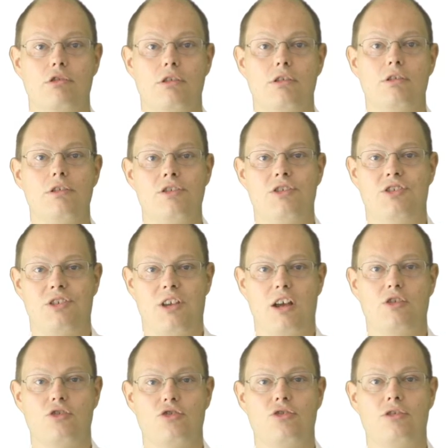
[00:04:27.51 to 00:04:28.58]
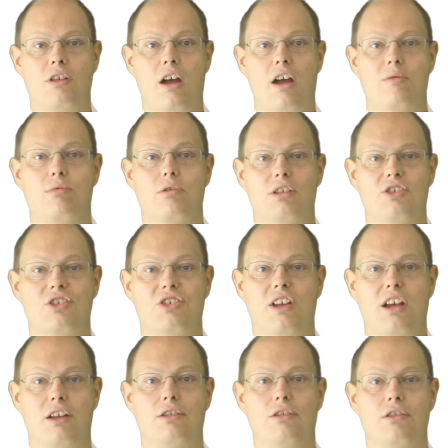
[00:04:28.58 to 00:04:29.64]
In this session, I will
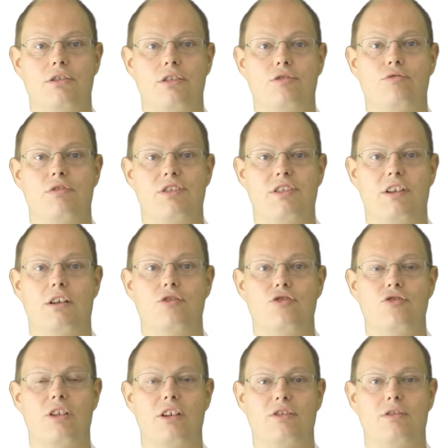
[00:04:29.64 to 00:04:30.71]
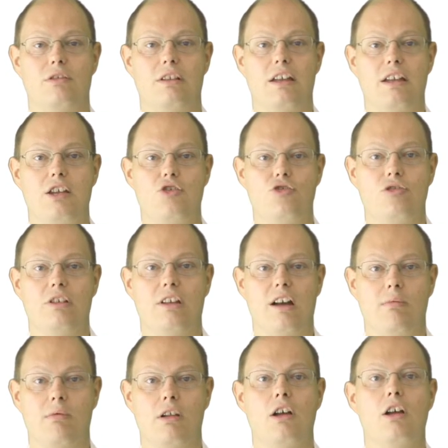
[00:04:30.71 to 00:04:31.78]
set the transaction isolation
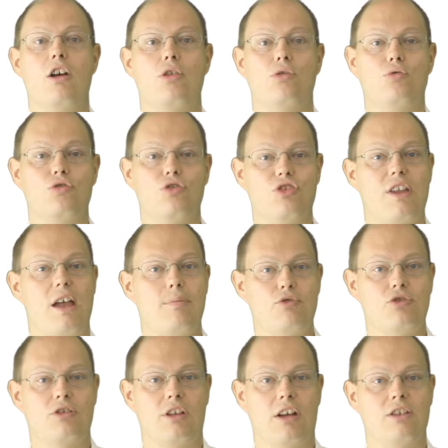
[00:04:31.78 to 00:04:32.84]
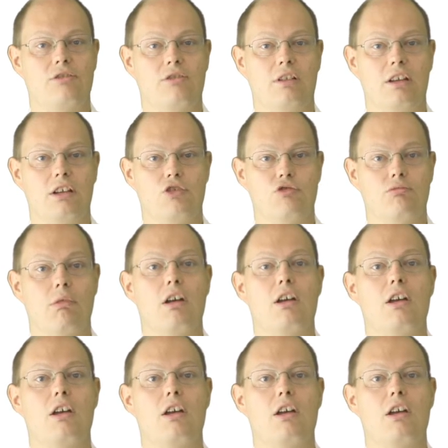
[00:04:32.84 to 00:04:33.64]
level to snapshot isolation.